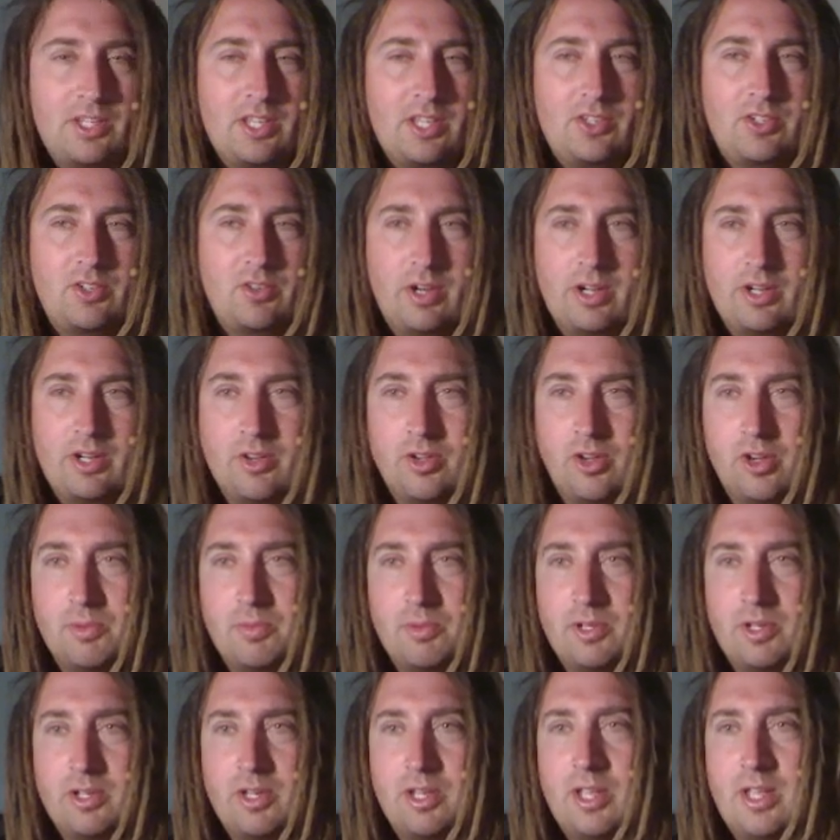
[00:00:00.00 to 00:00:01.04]
That's great and all,
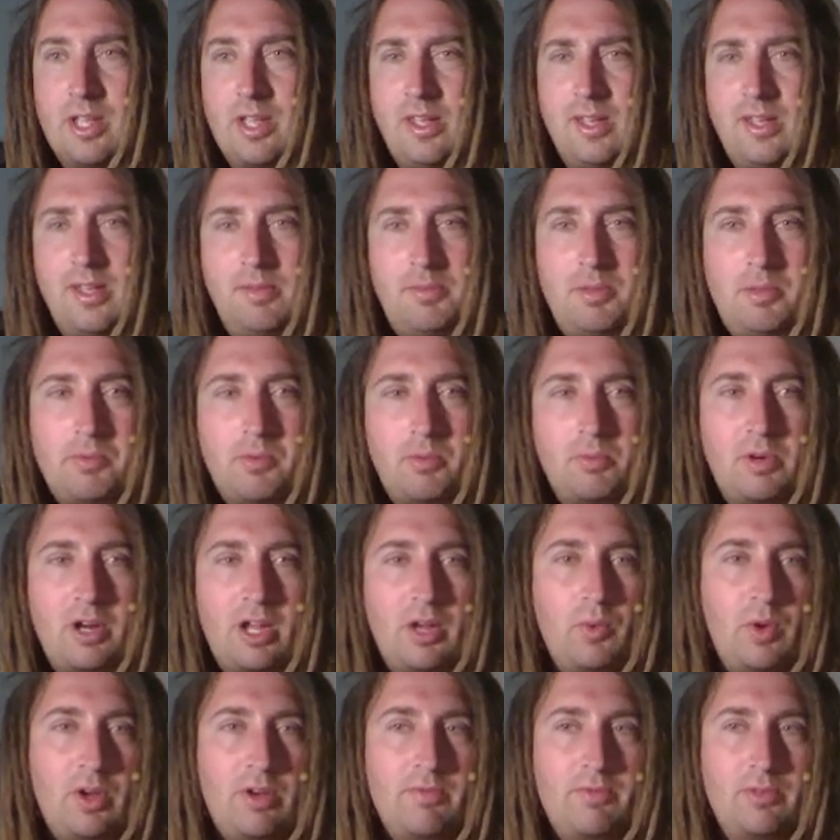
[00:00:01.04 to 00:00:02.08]
but people are
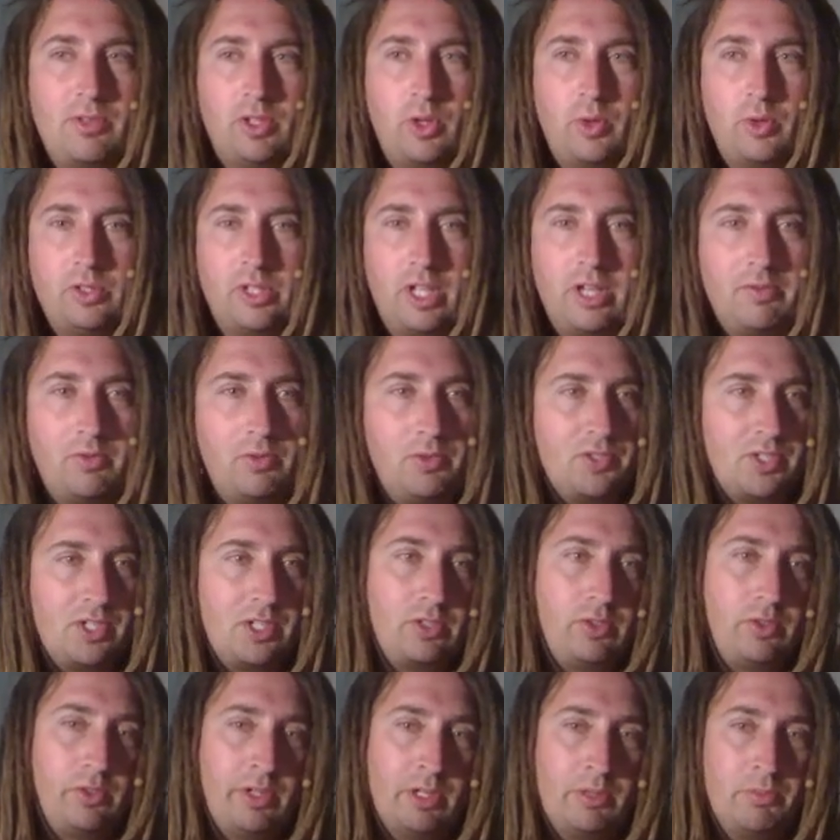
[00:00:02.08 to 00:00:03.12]
probably waiting for lower levels,
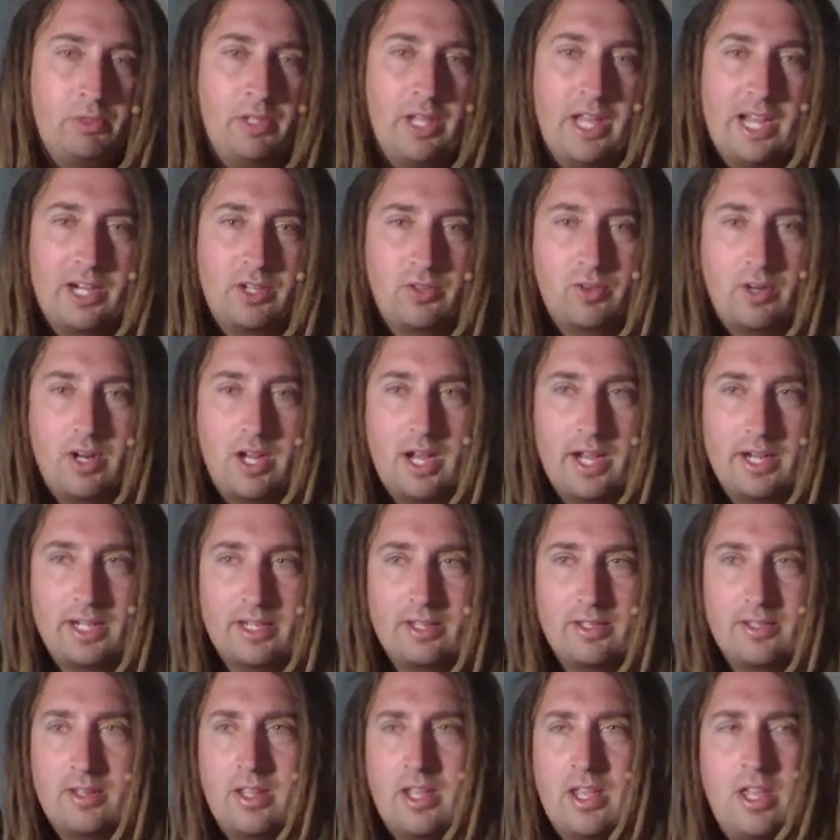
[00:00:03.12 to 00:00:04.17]
including Blackrock.
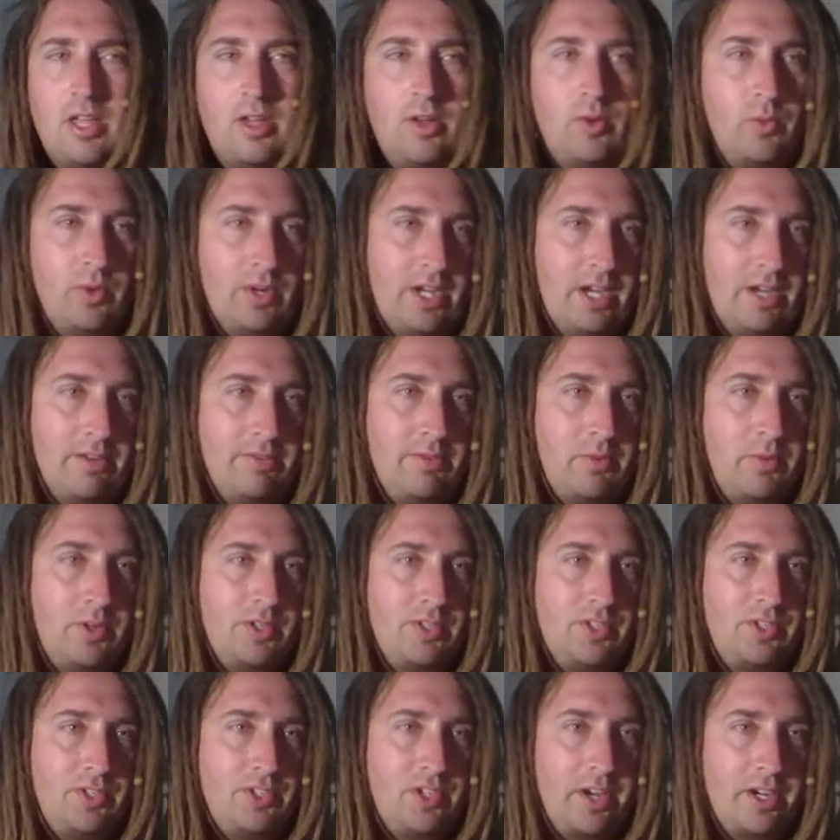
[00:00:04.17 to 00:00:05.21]
And when
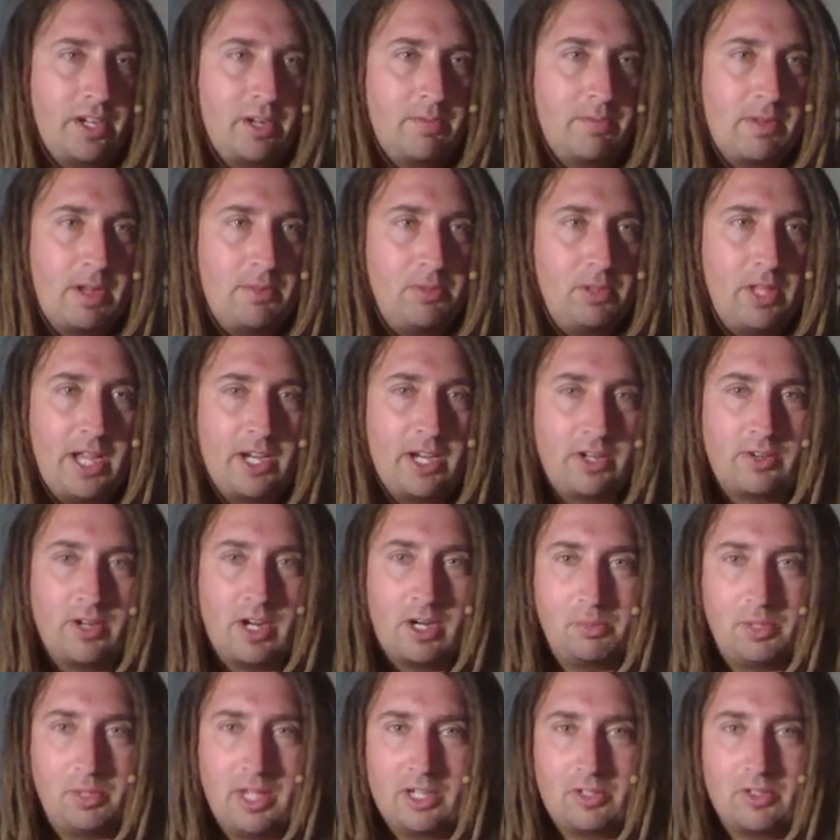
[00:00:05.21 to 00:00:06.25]
everyone's talking about
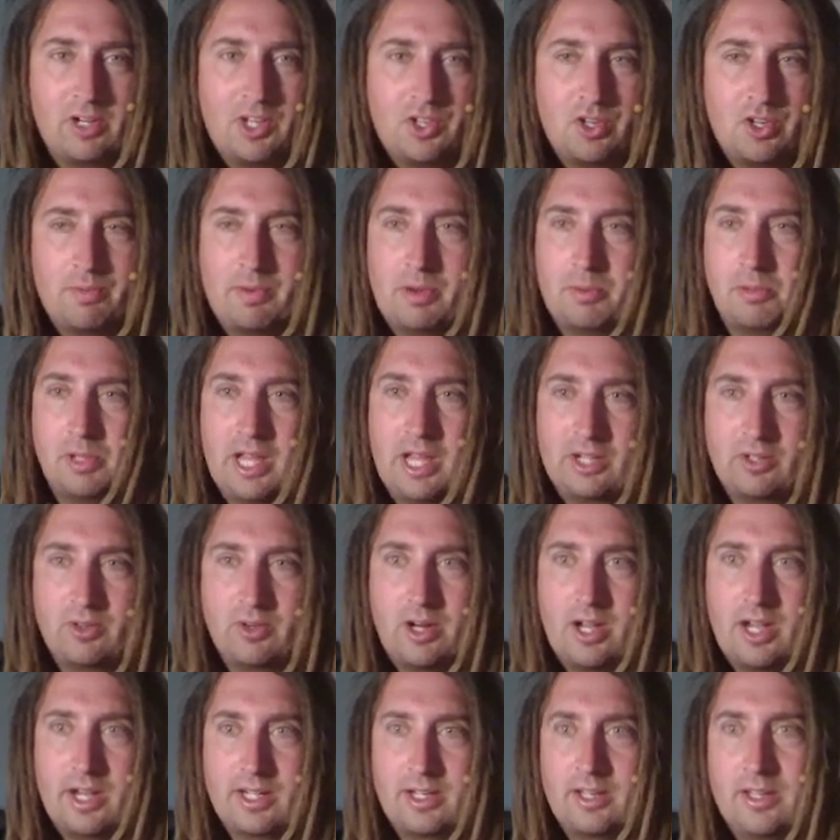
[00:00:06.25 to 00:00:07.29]
BlackRock's talking about
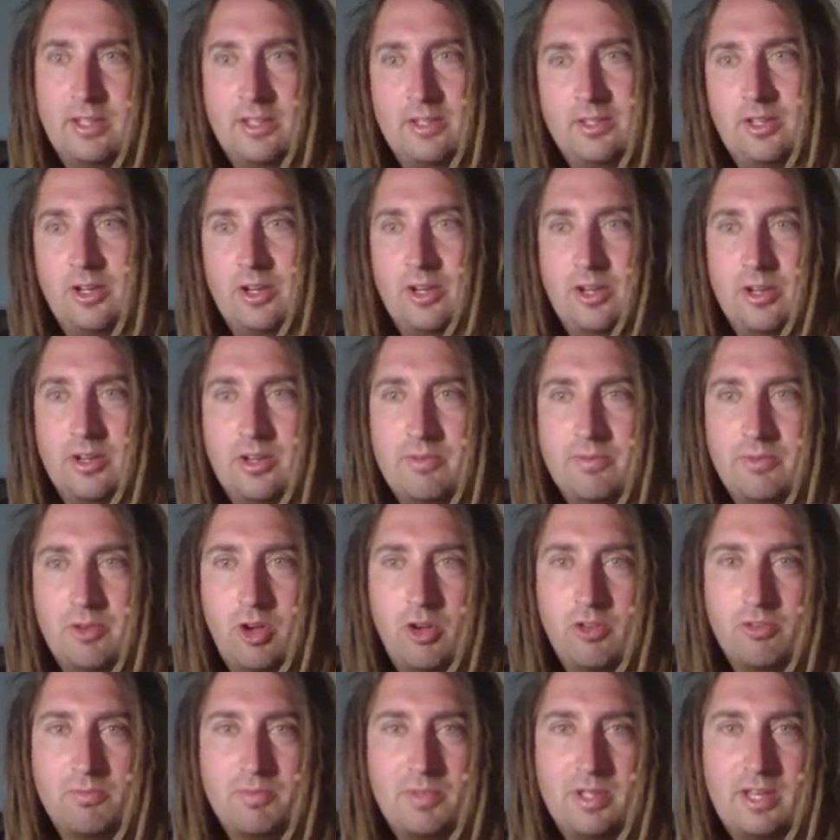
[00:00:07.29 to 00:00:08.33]
Blackrock and their
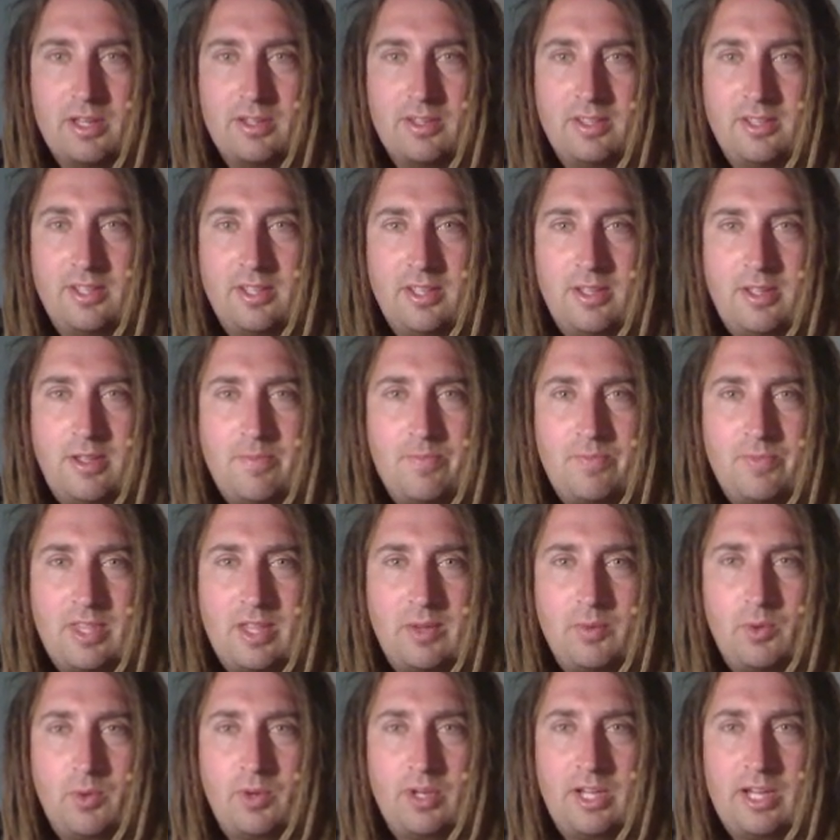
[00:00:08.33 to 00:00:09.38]
involvement,
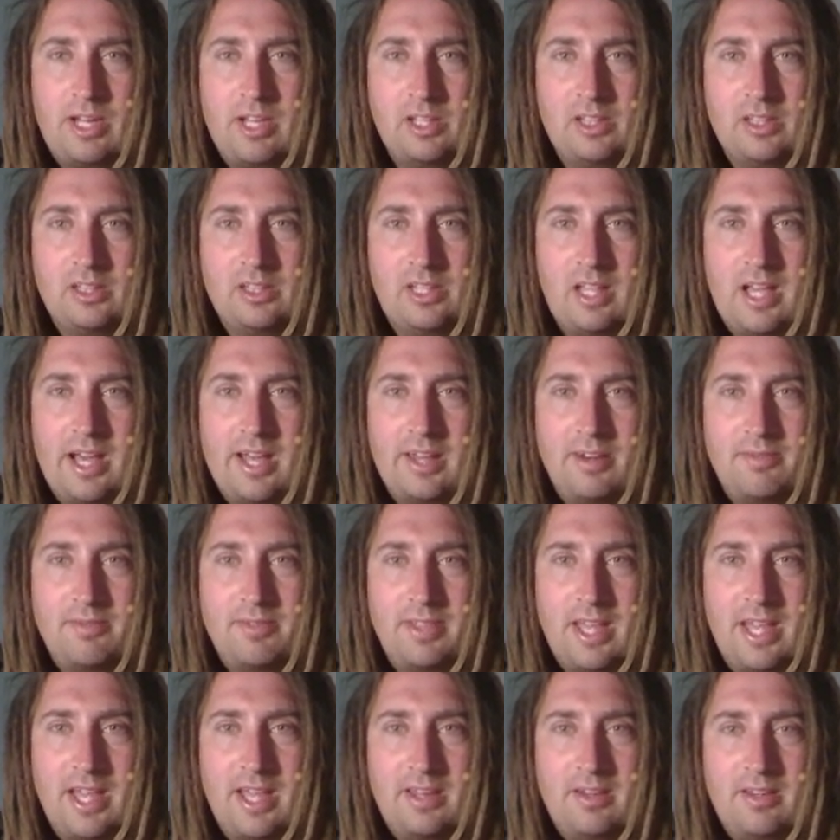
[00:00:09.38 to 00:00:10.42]
we were getting a lot of
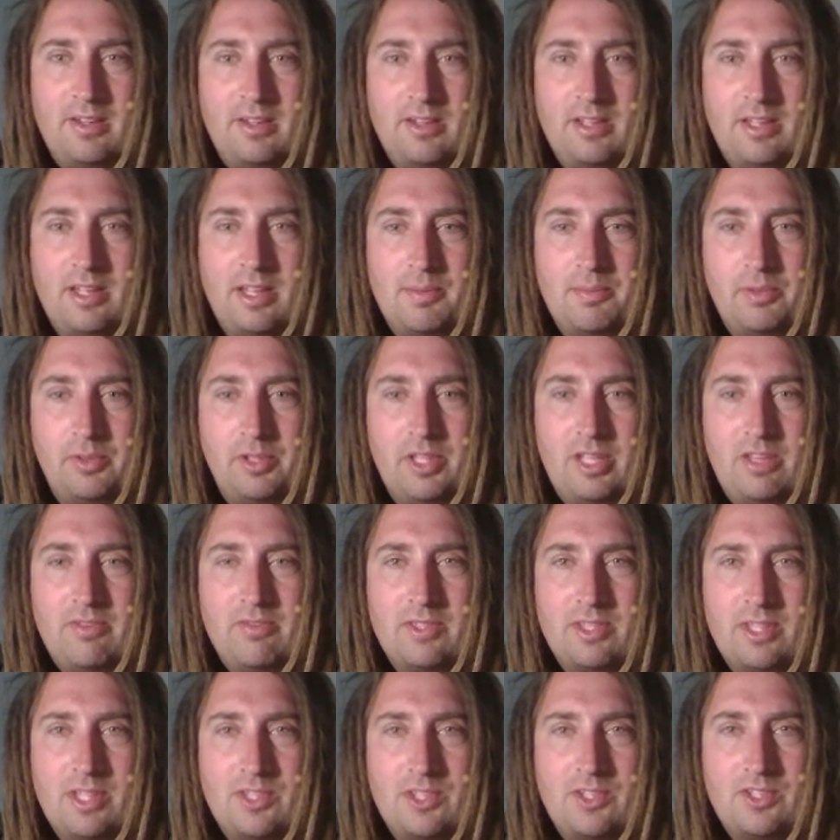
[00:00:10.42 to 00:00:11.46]
that, I believe,
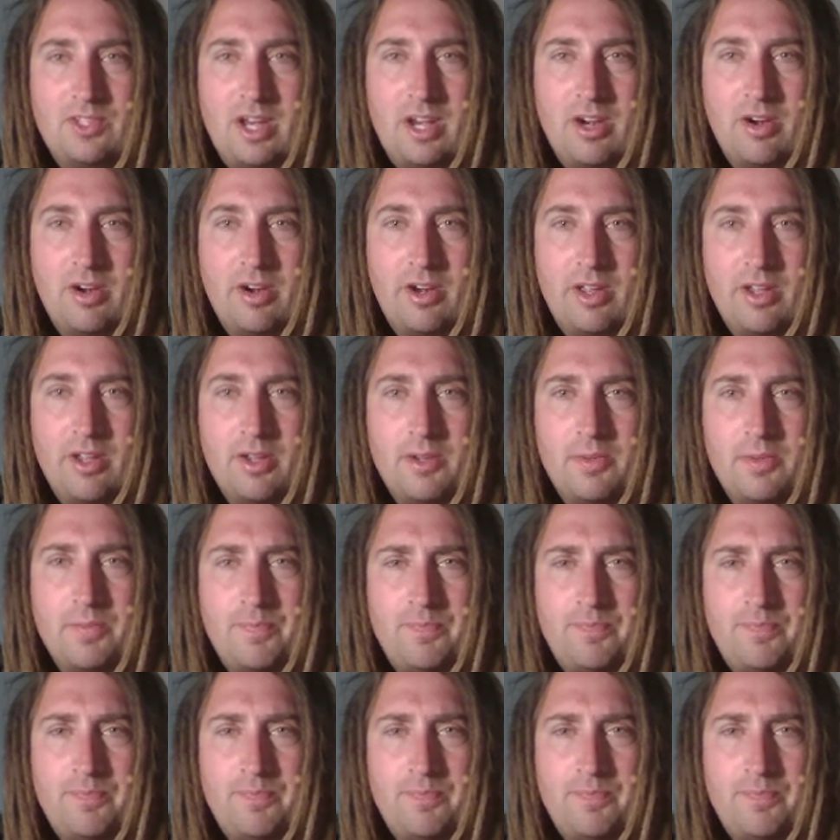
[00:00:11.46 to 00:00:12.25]
in this area.